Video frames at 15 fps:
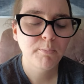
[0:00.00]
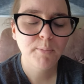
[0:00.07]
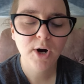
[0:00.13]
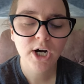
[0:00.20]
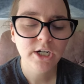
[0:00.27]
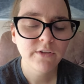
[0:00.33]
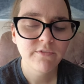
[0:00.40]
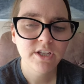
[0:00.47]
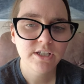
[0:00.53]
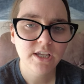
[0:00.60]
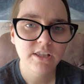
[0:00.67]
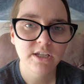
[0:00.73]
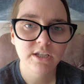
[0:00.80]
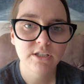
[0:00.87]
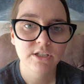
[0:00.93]
Part of this, I
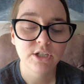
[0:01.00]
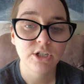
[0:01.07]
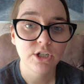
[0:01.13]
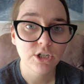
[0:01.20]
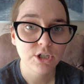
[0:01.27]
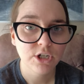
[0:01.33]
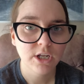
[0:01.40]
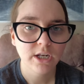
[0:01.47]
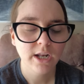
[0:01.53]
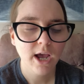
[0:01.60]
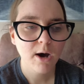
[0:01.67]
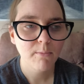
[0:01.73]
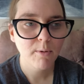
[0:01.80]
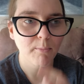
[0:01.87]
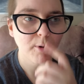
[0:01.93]
think, is conditioning
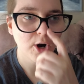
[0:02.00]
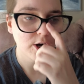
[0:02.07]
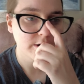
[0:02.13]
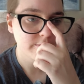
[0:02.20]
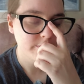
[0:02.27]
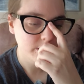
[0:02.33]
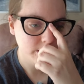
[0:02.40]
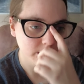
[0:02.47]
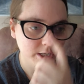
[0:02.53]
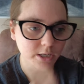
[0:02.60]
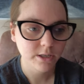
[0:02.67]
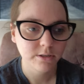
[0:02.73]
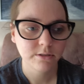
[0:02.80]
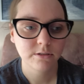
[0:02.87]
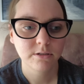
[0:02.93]
now, but part of it
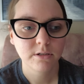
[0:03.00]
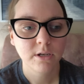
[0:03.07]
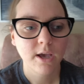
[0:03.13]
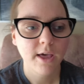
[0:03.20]
is,